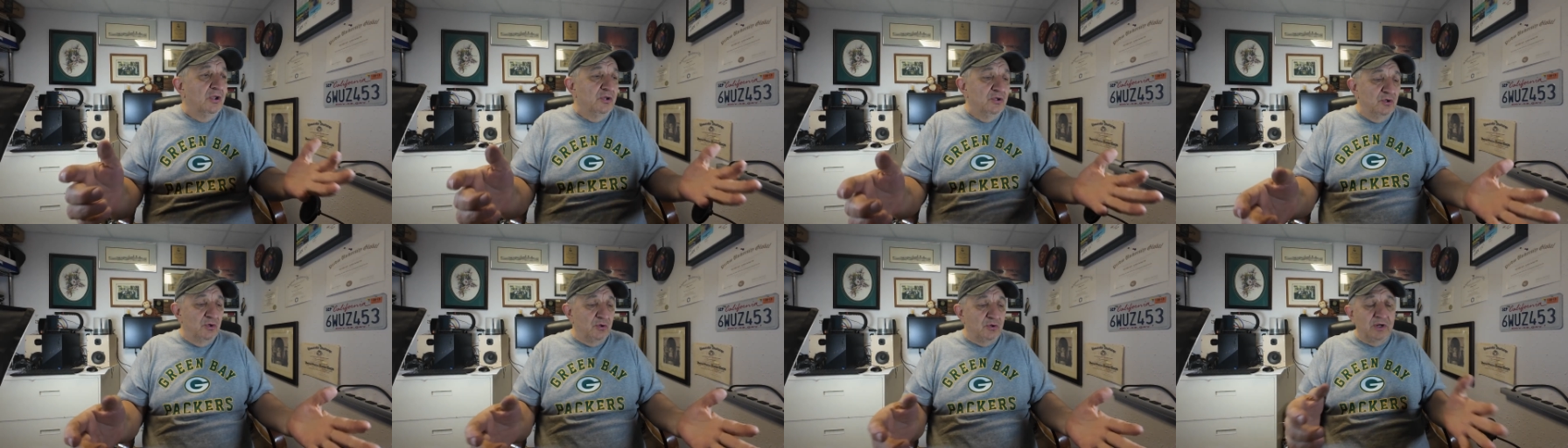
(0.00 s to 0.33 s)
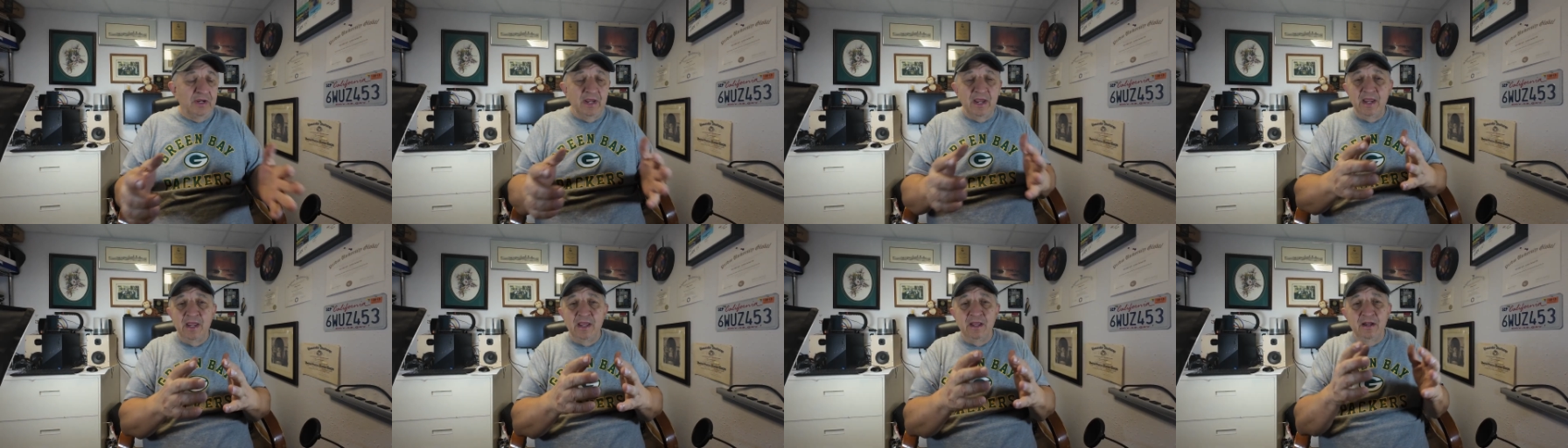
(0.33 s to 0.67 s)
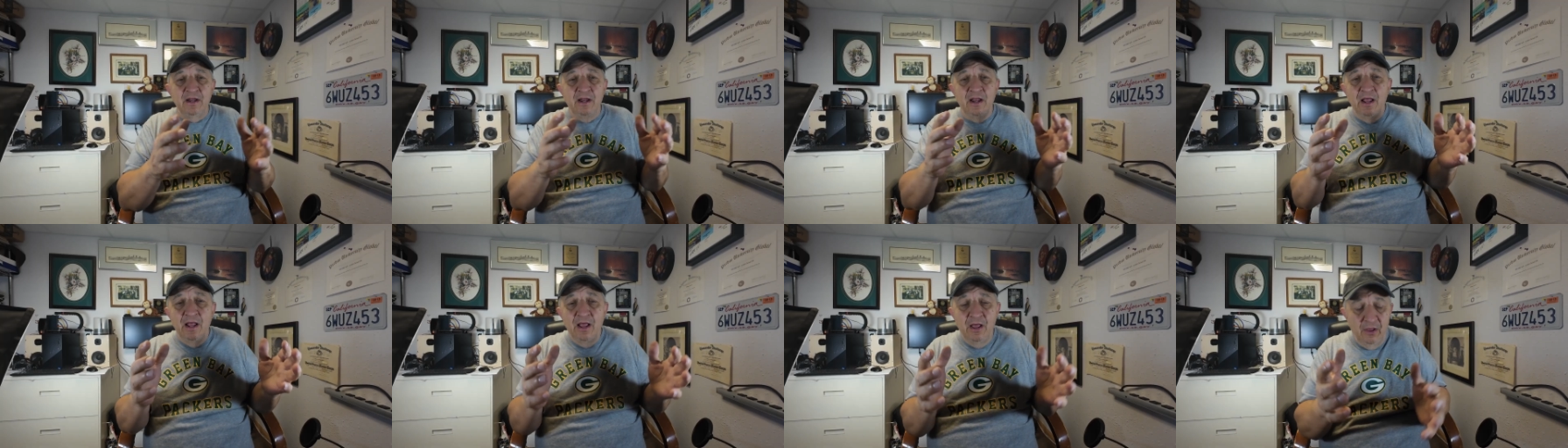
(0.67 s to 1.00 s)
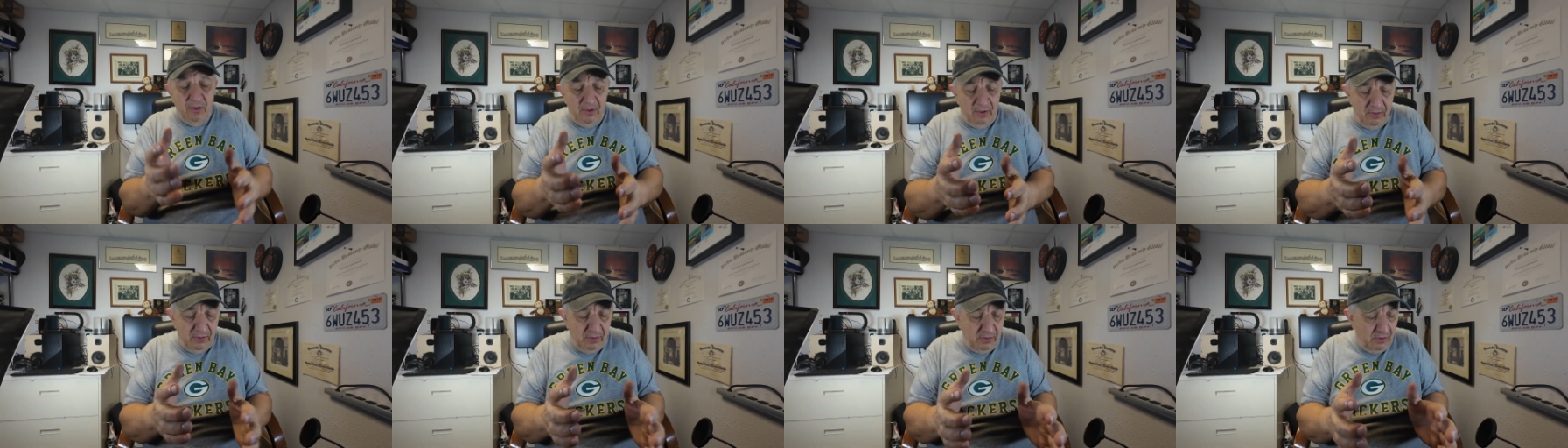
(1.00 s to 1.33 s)
You can
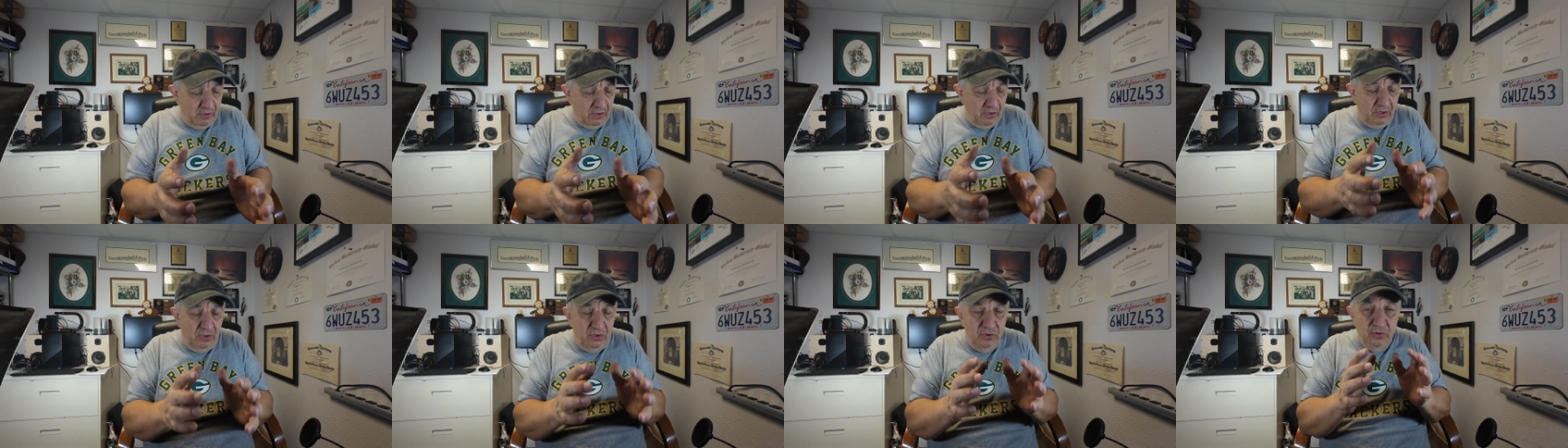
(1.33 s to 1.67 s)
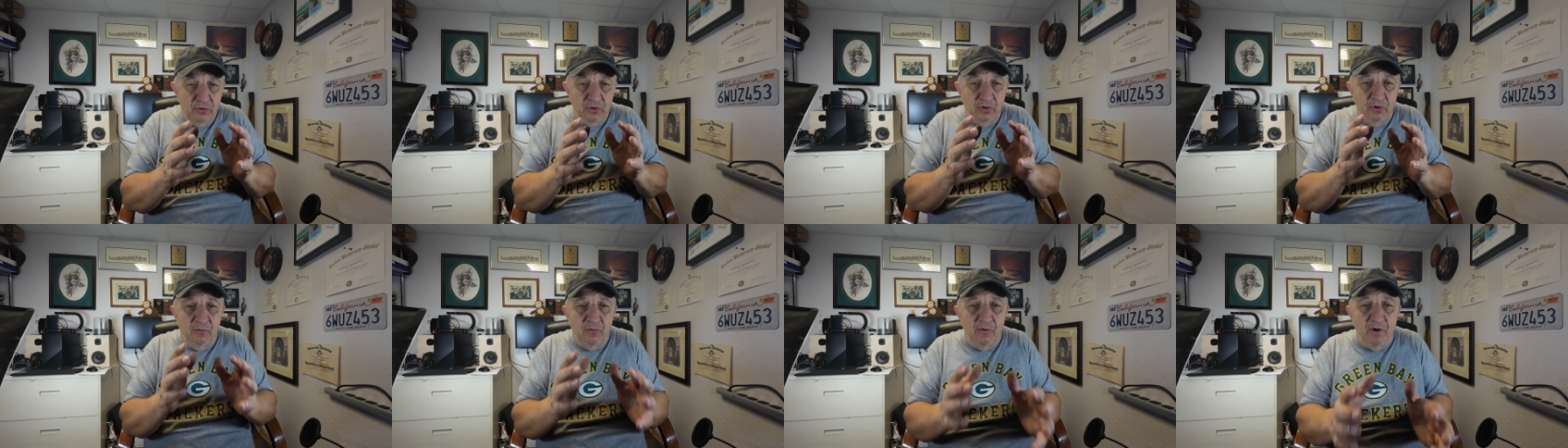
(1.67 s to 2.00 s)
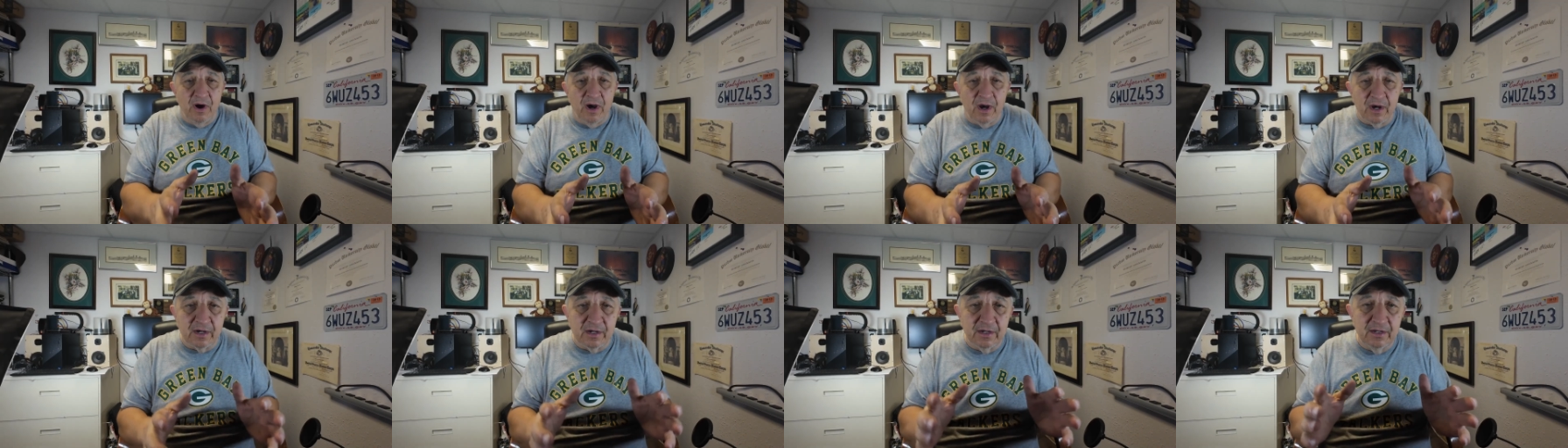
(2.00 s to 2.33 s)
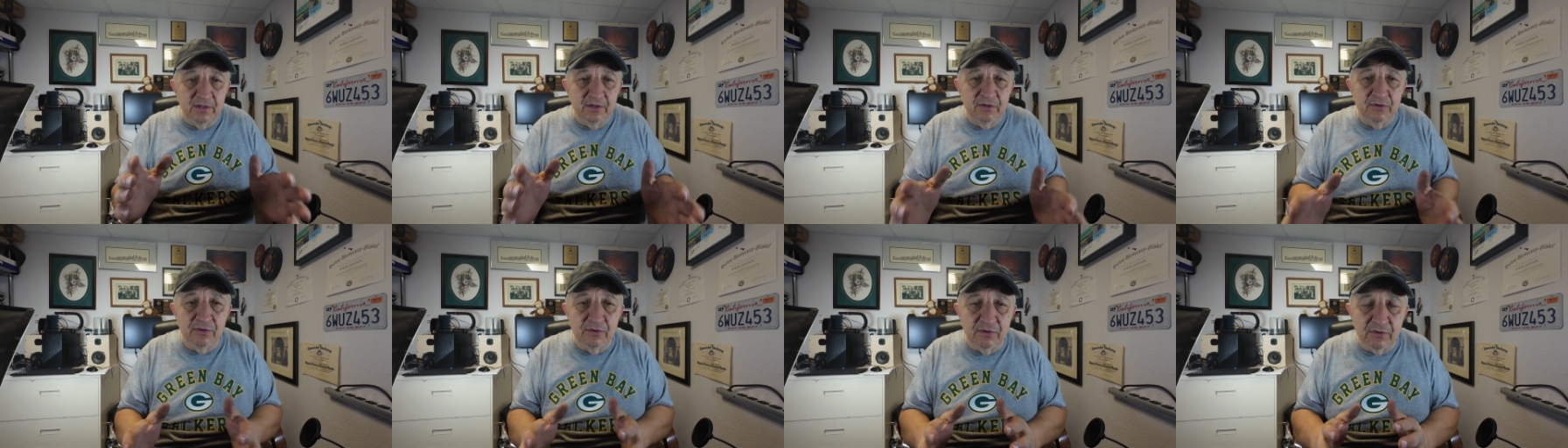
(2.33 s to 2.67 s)
walk
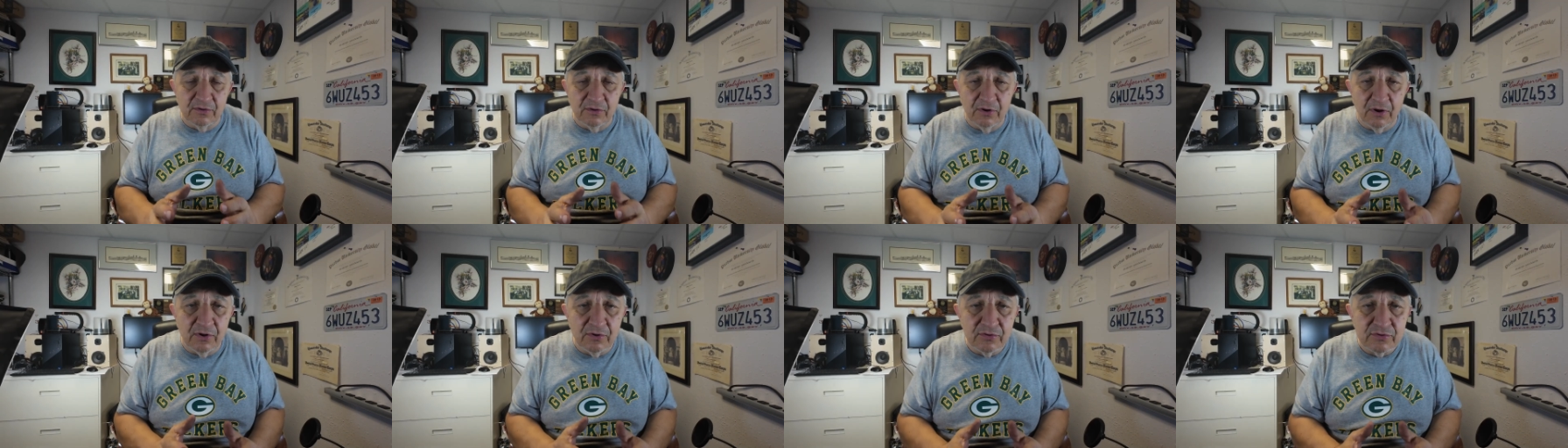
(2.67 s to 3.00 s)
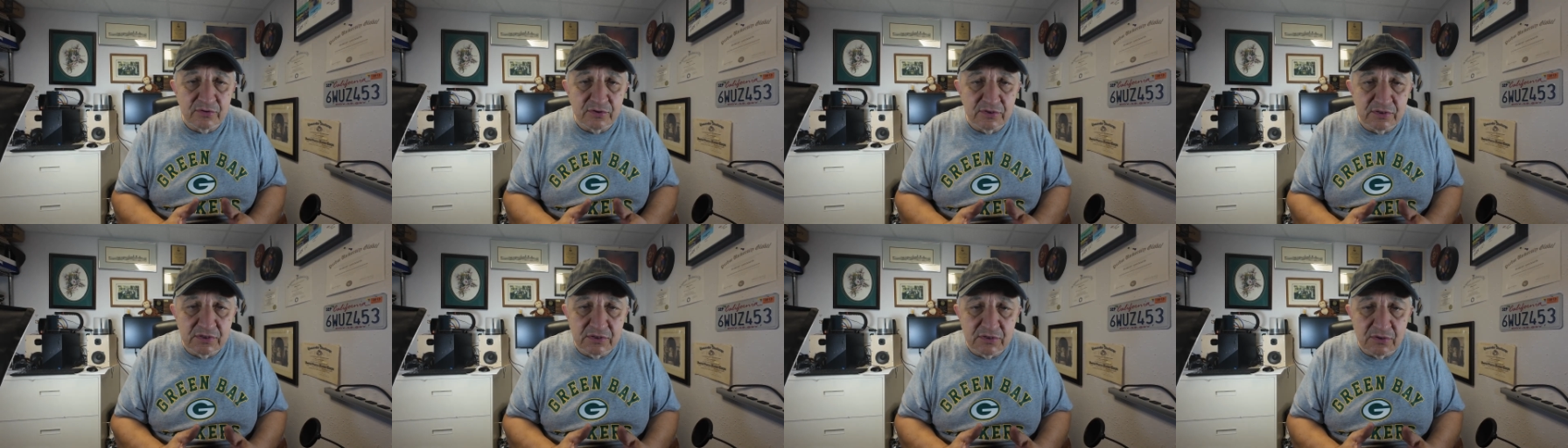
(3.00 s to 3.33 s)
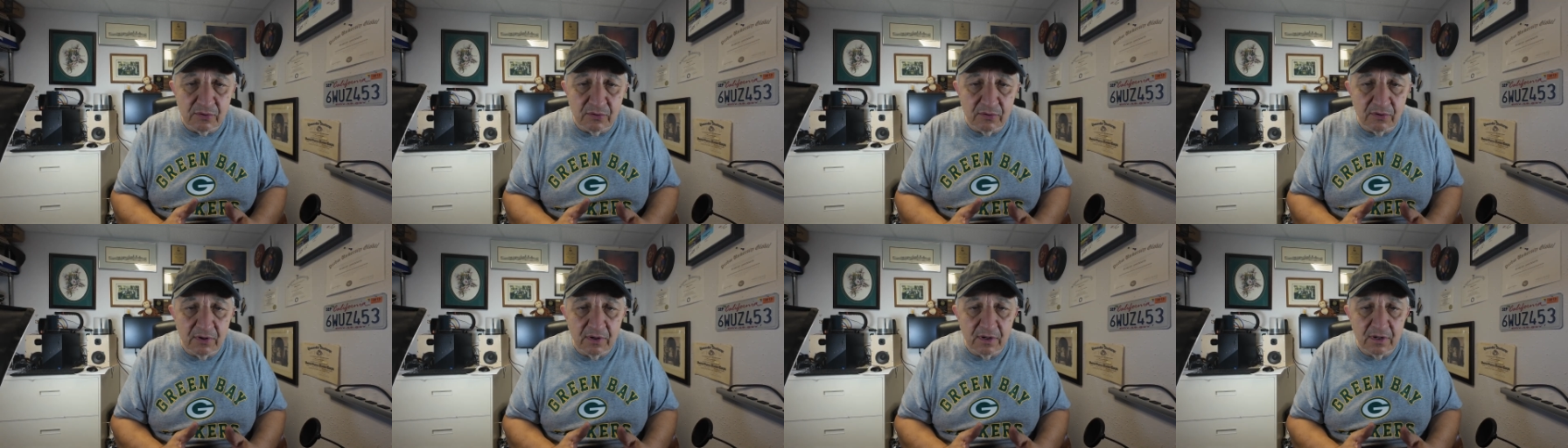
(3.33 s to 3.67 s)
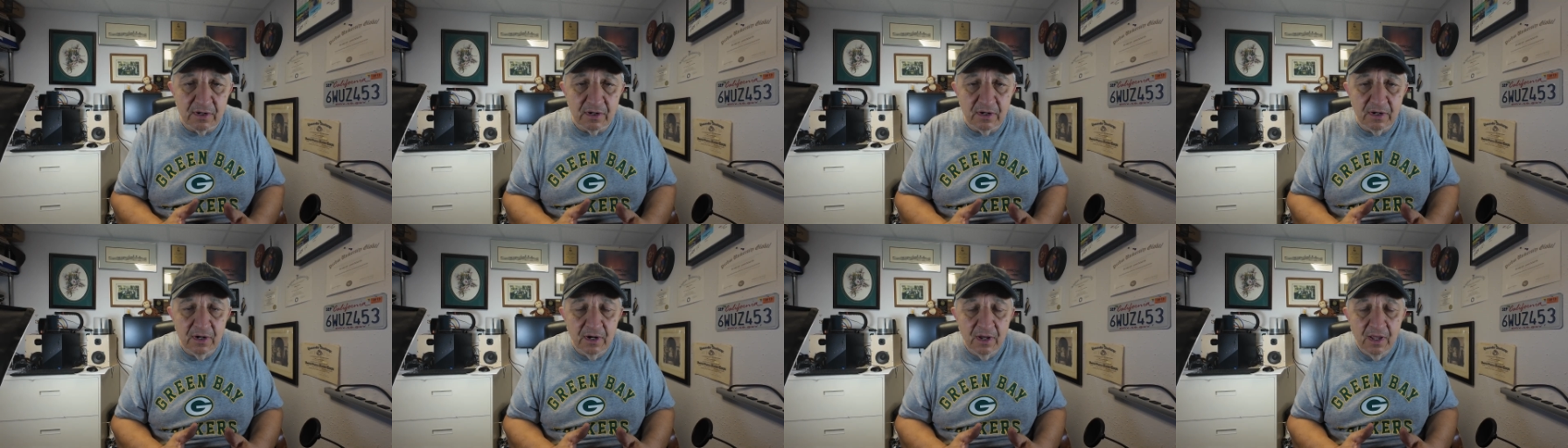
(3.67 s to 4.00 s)
into a grocery
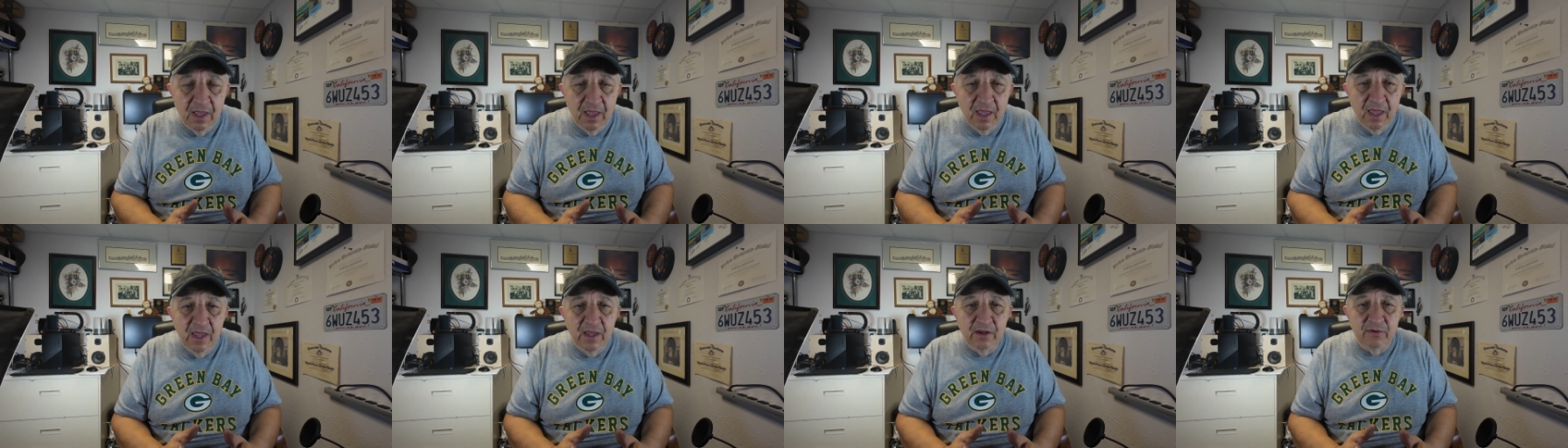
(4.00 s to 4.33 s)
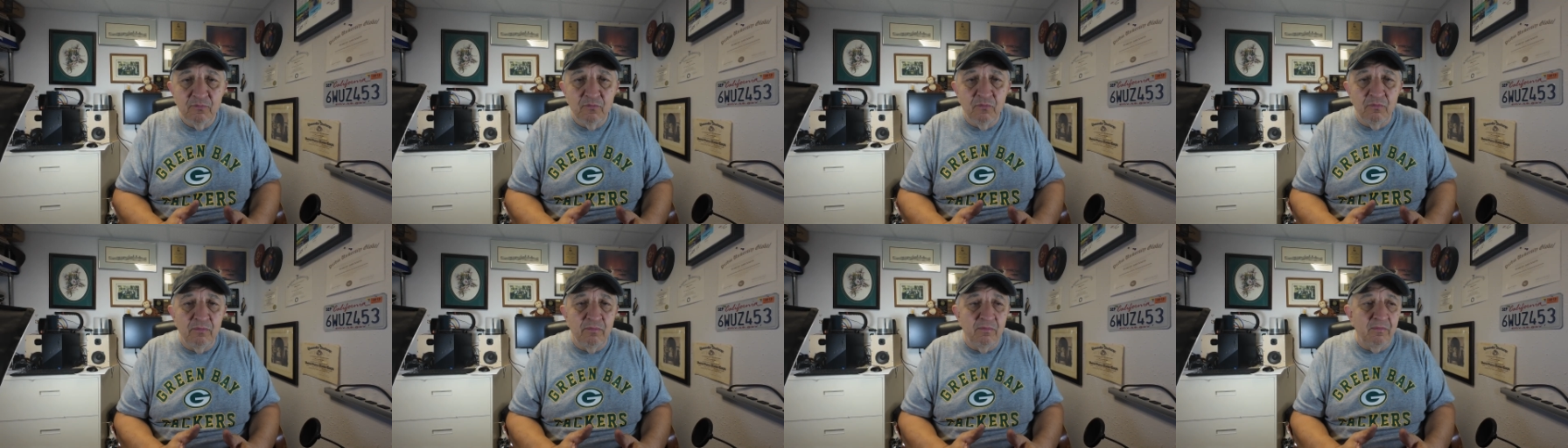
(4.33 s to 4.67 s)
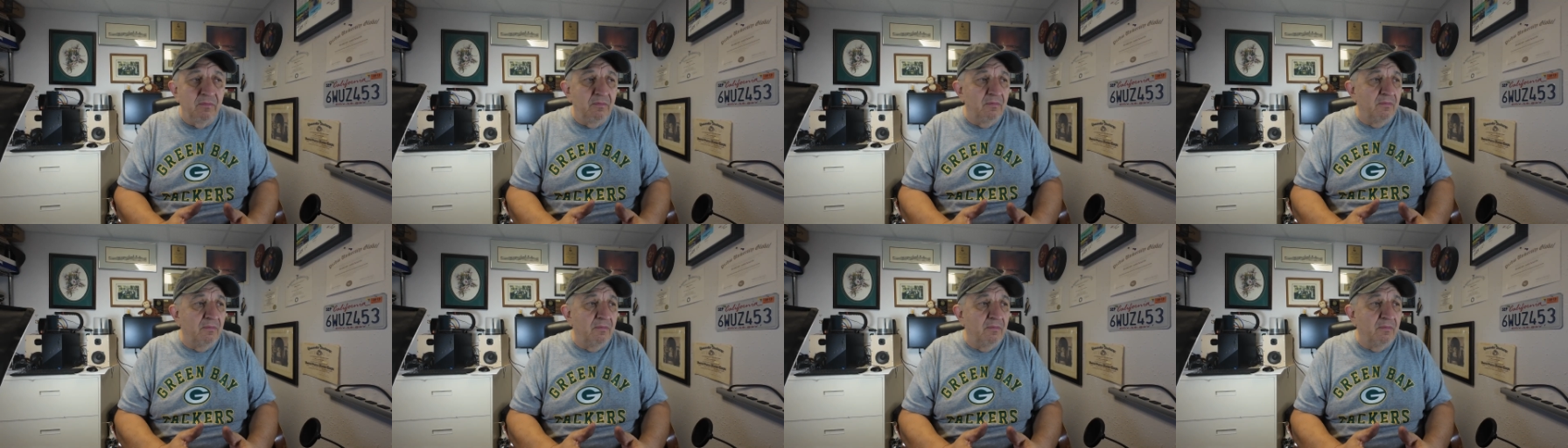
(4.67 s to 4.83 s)
store and